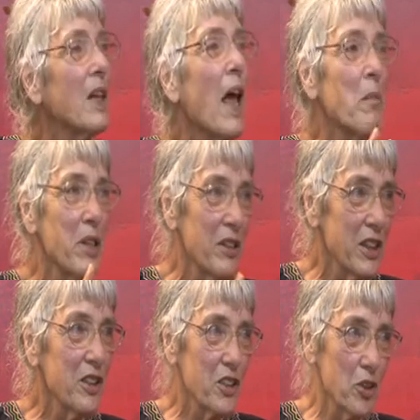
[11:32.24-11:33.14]

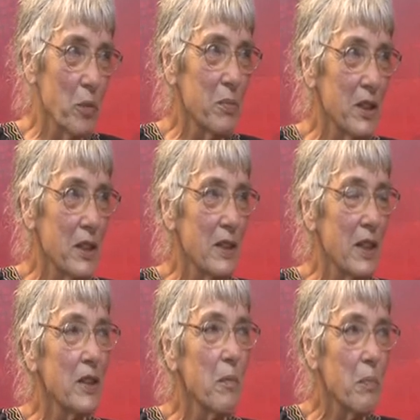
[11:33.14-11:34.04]
America stops it.
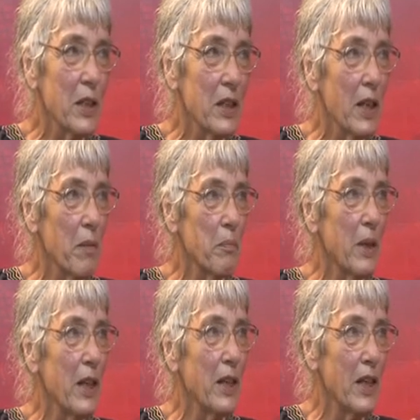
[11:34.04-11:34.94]
There's yeah. a big
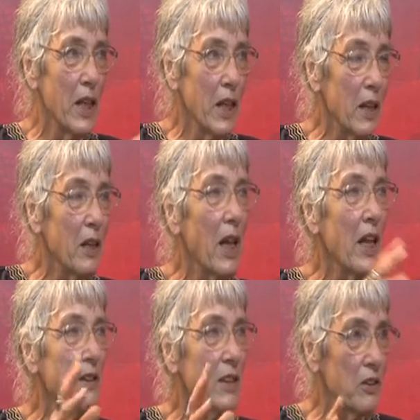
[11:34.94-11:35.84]
campaign here
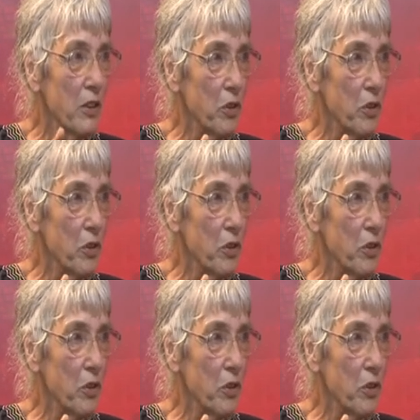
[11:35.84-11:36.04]
and in the